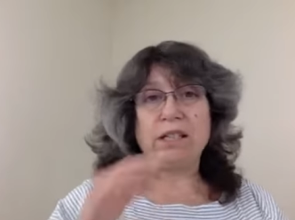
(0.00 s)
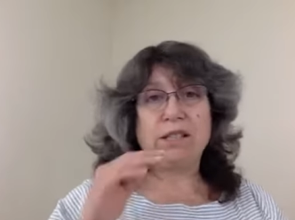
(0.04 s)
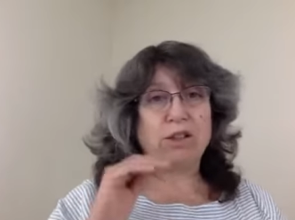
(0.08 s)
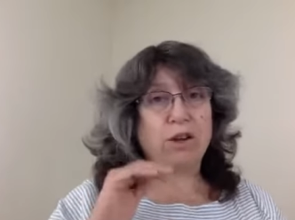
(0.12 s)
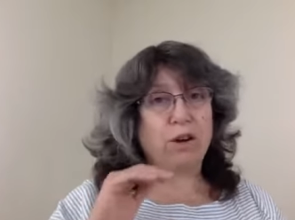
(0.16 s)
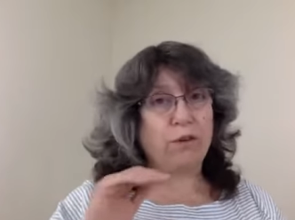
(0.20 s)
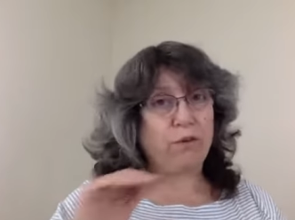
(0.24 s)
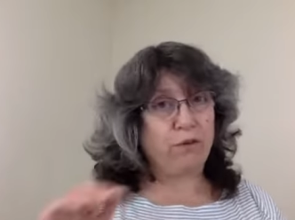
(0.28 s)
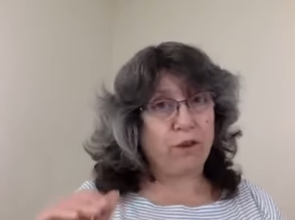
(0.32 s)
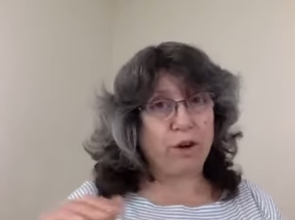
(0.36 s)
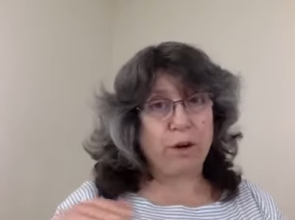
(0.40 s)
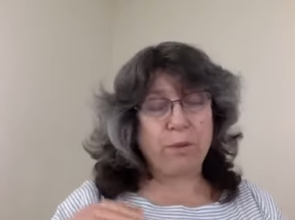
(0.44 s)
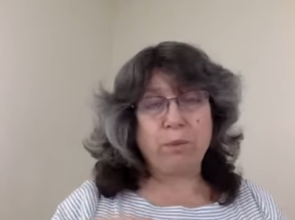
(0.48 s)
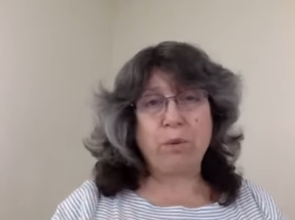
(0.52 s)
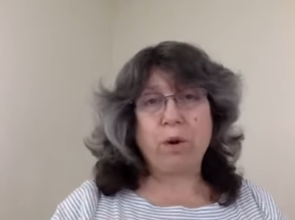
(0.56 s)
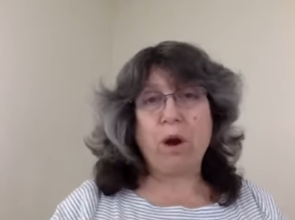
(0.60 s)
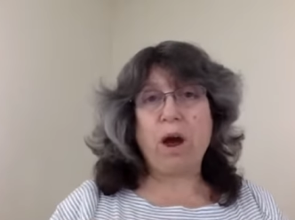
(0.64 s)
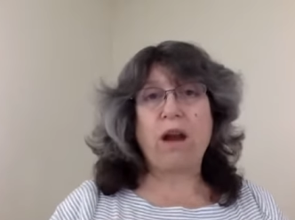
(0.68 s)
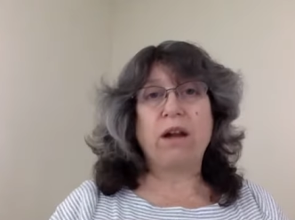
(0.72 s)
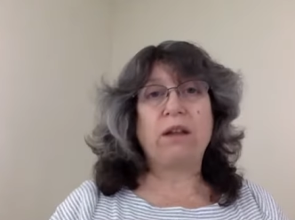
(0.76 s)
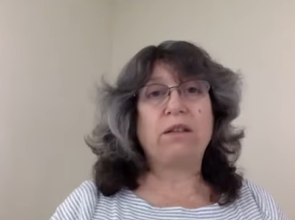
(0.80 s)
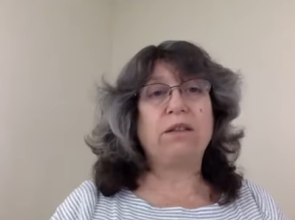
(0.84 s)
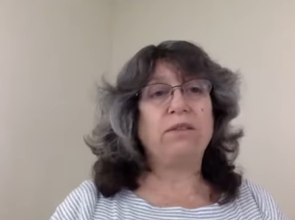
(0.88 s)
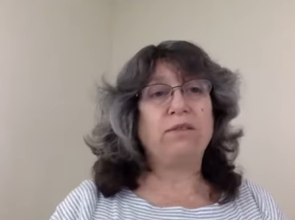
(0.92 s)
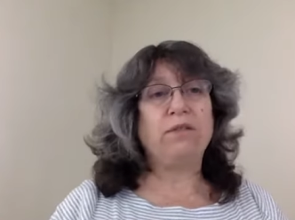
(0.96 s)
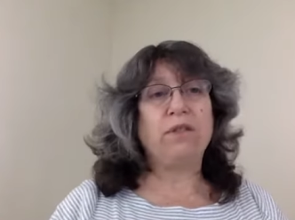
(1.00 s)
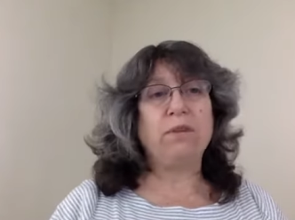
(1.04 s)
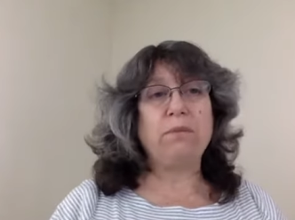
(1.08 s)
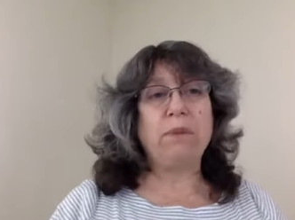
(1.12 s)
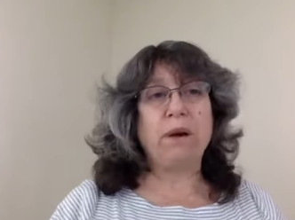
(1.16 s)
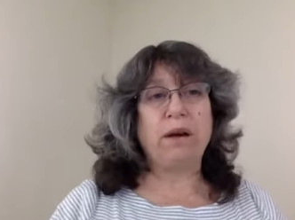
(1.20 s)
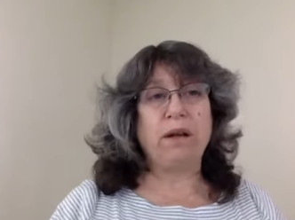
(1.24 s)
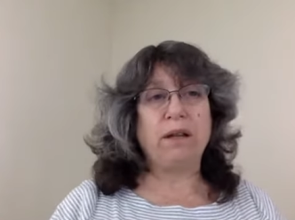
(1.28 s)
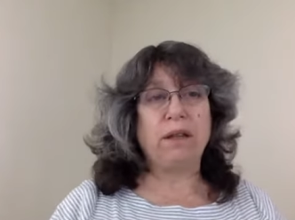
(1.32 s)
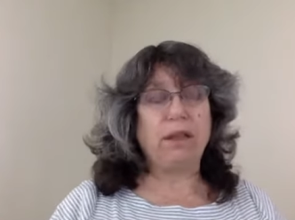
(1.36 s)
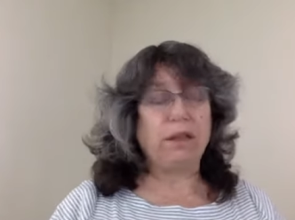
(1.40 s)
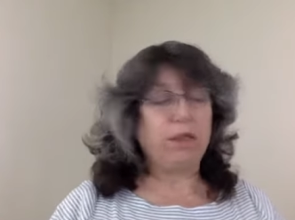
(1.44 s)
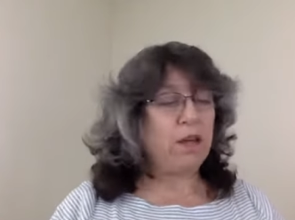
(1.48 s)
It's our free product of the
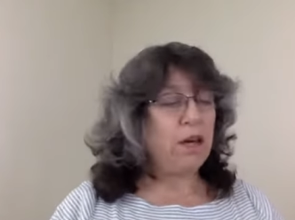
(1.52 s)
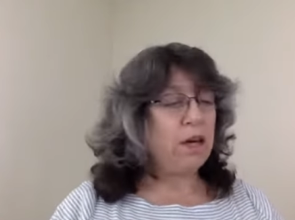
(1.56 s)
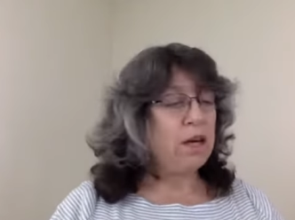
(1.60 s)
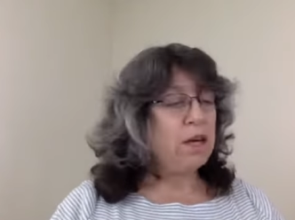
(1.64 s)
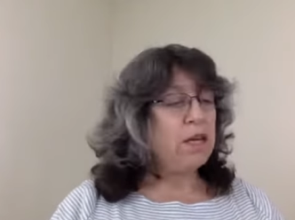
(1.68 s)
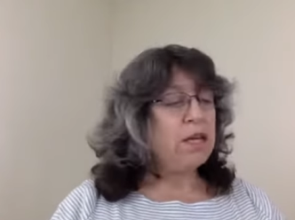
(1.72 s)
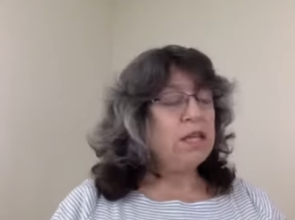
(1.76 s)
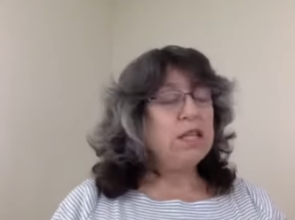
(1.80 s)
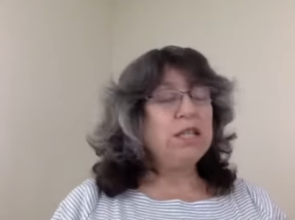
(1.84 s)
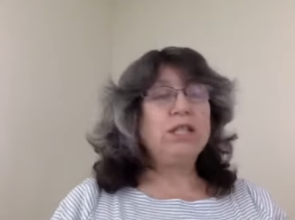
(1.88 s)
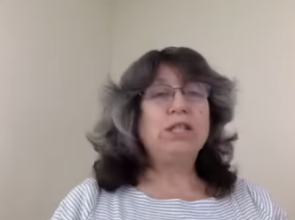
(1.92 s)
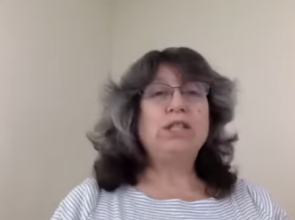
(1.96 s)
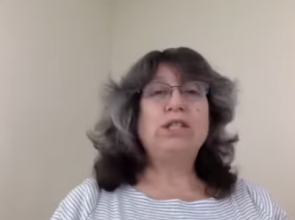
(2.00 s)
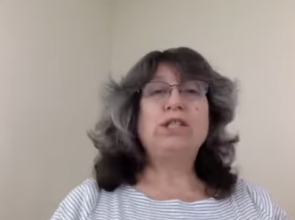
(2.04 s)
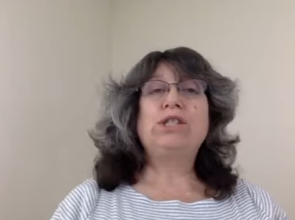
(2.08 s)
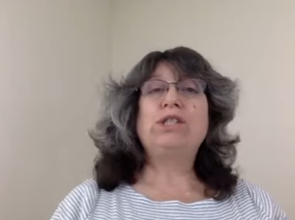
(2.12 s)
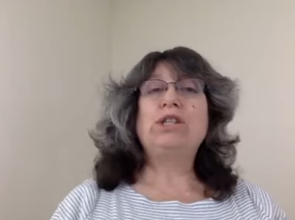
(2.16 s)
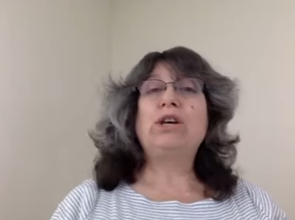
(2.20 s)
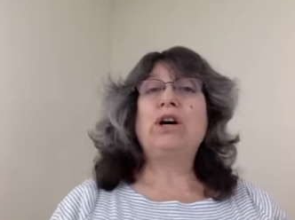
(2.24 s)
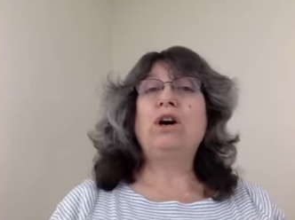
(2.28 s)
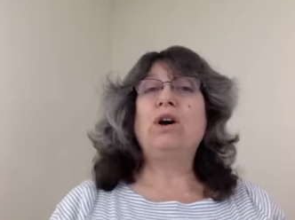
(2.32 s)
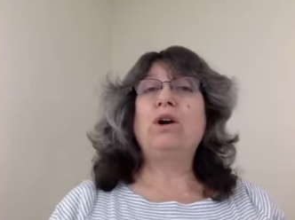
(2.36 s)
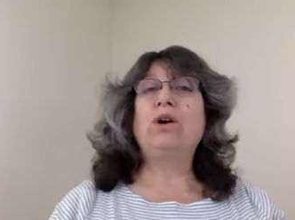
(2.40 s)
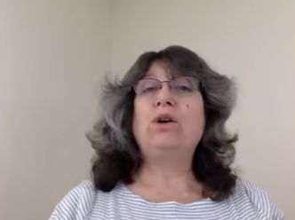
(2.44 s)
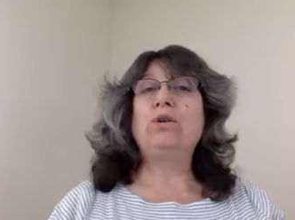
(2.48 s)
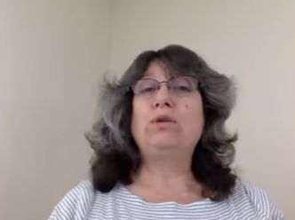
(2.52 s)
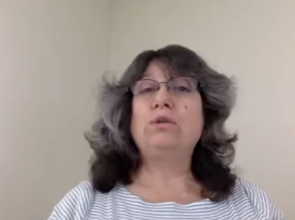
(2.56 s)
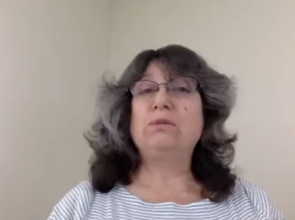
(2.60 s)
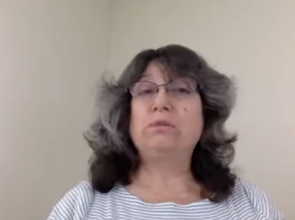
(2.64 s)
month, so